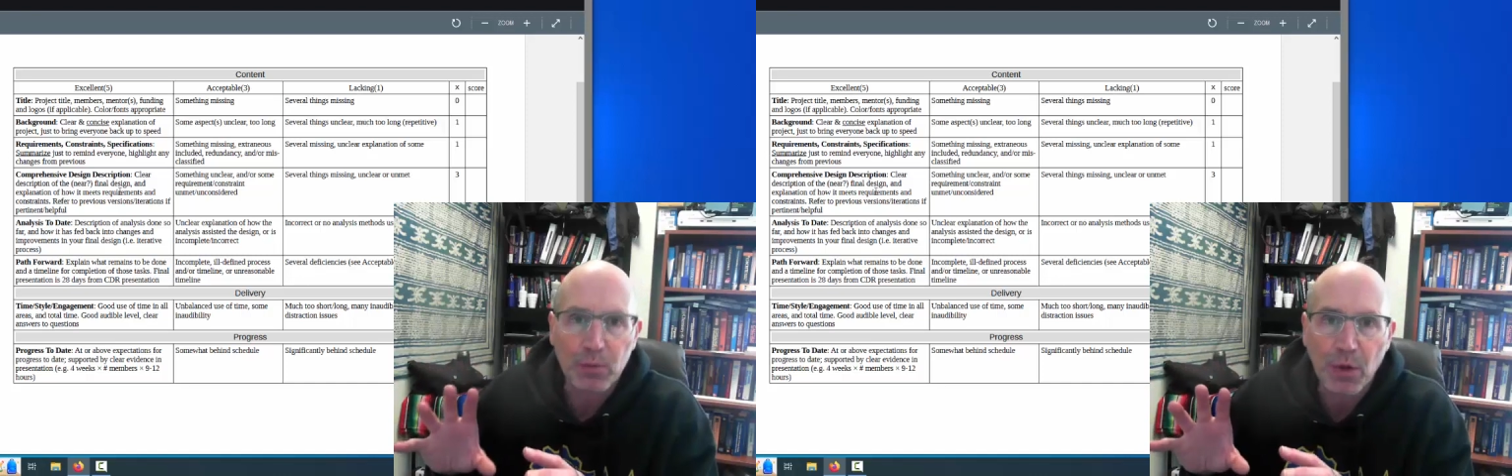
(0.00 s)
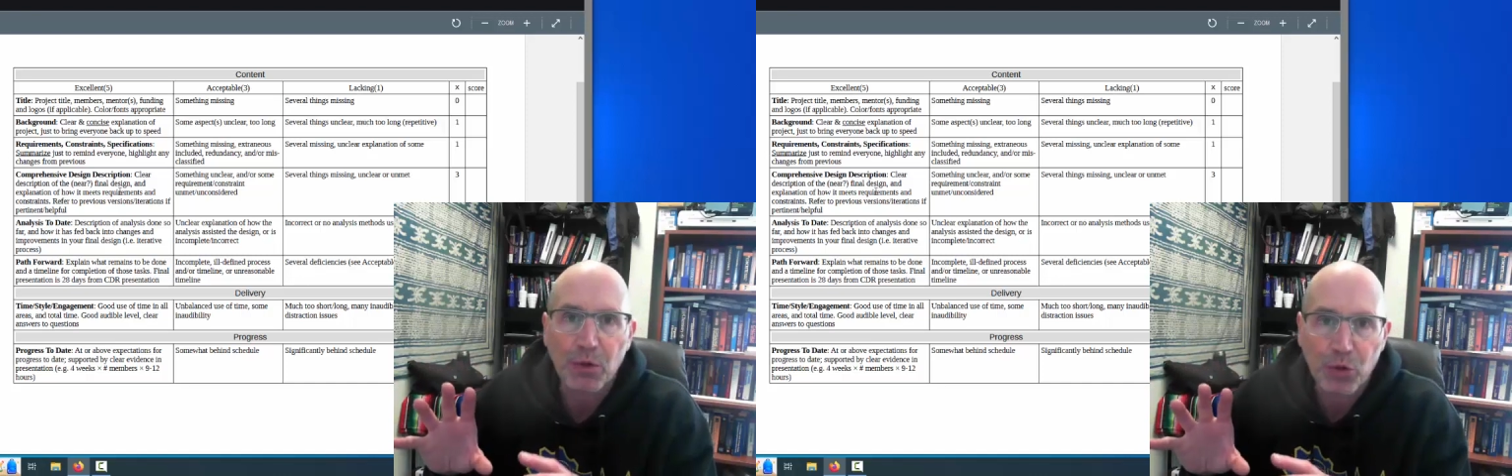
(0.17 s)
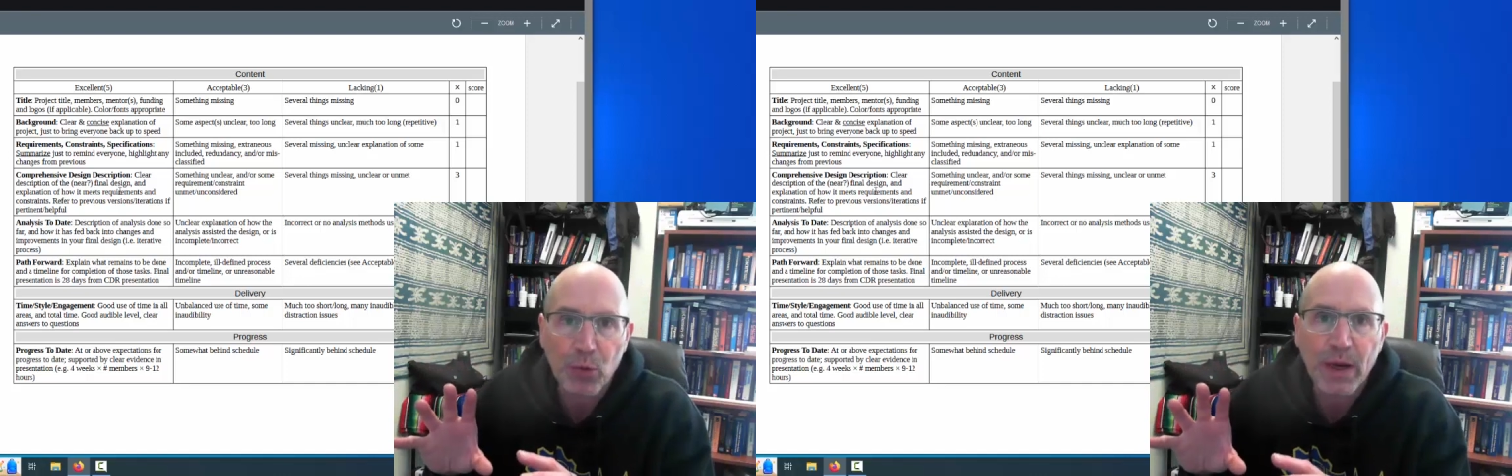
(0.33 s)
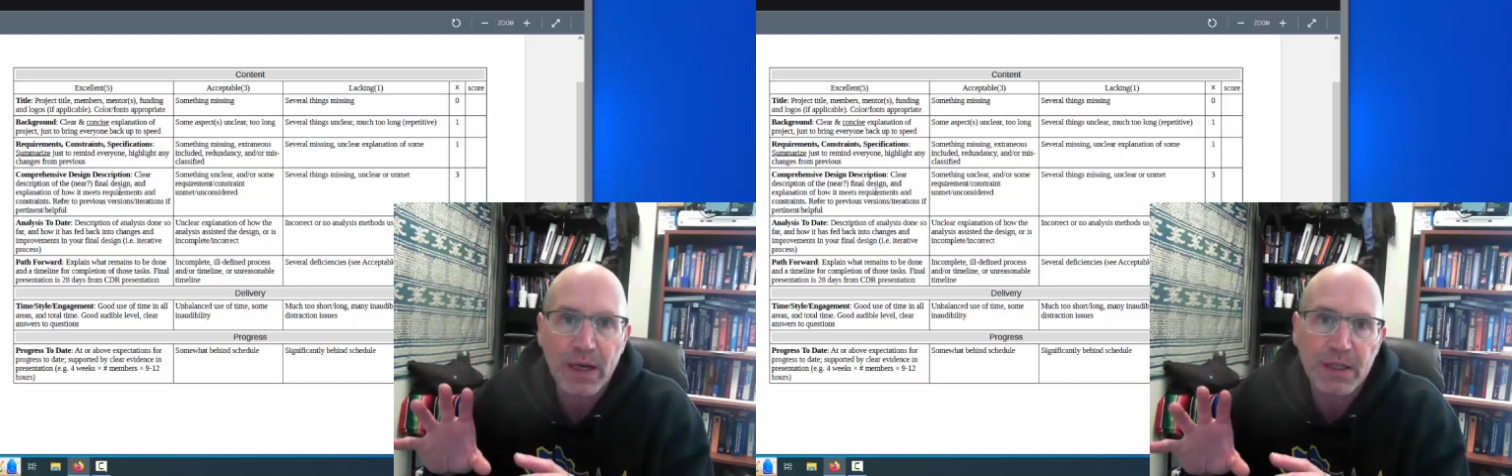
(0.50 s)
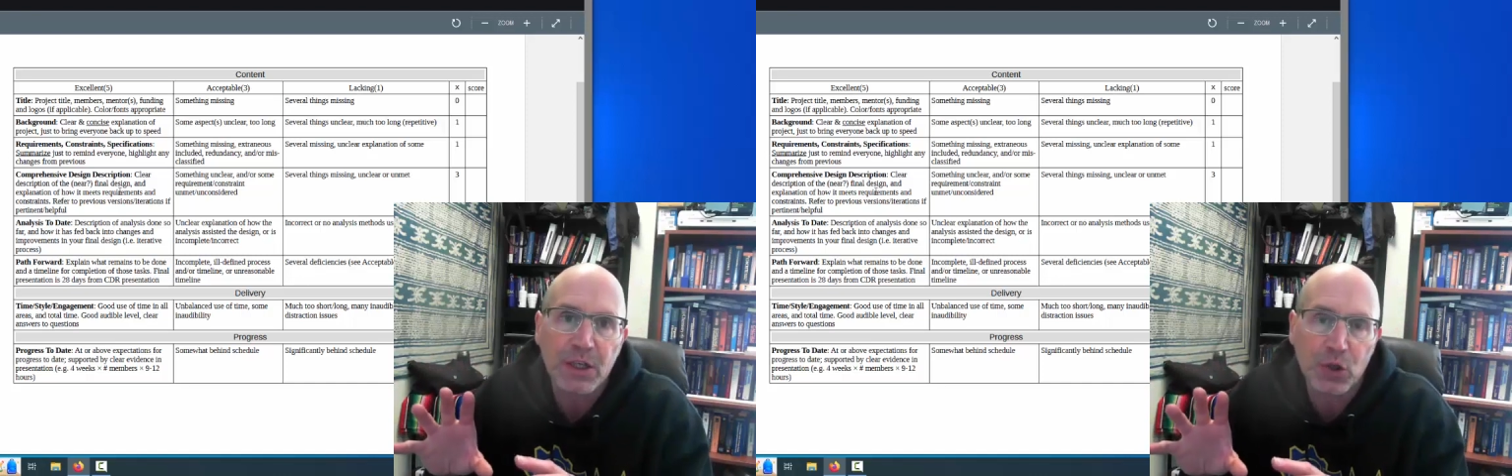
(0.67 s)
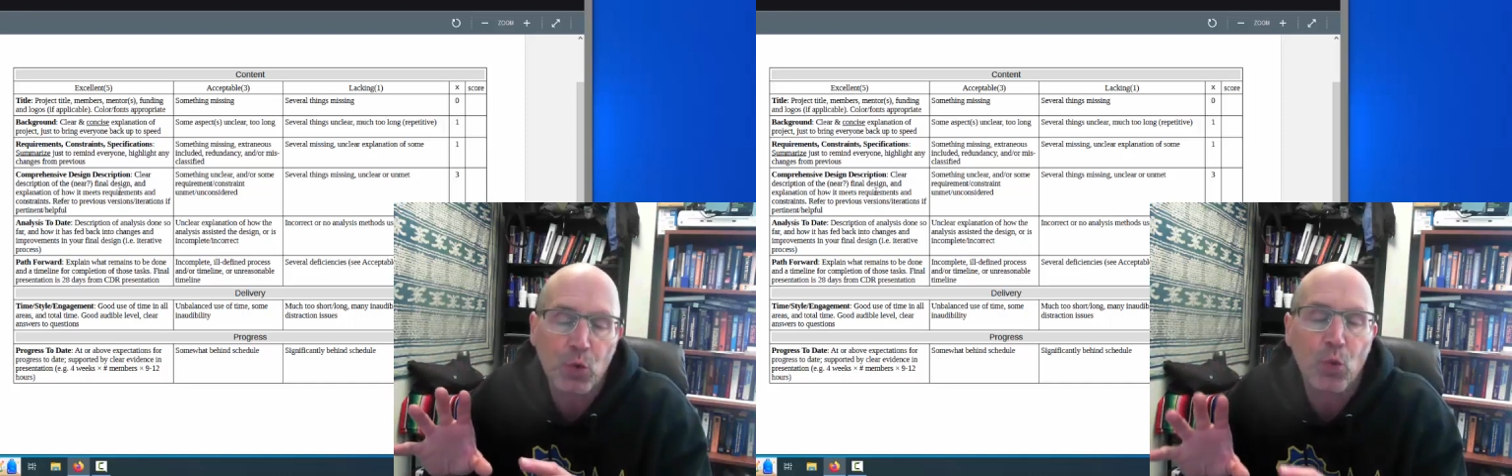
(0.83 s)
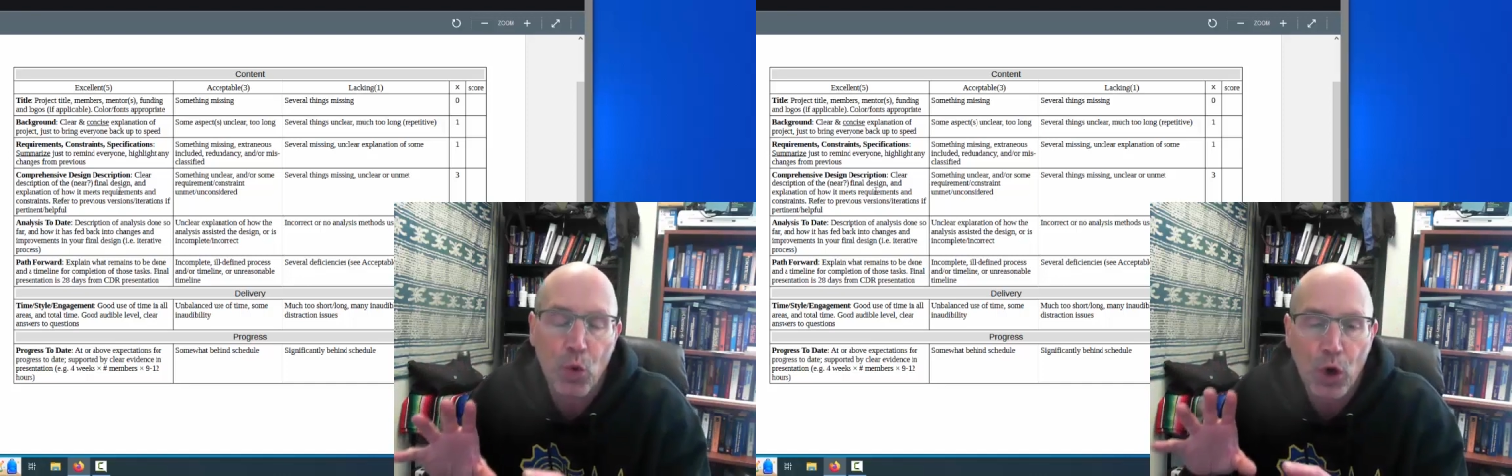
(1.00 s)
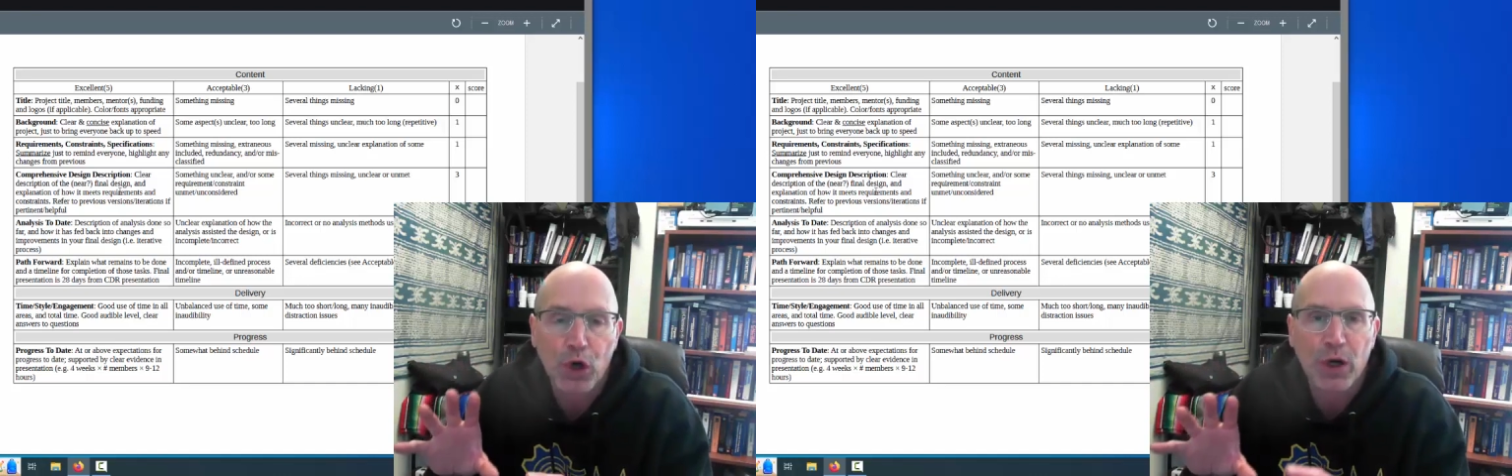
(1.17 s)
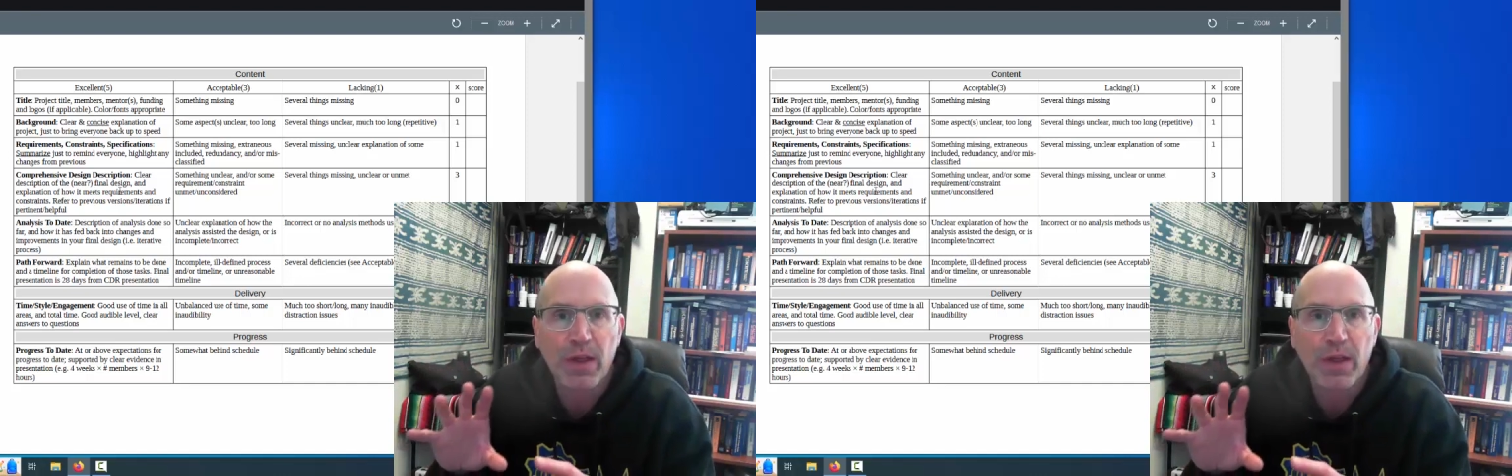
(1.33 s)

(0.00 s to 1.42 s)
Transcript: with 3, it didn't work,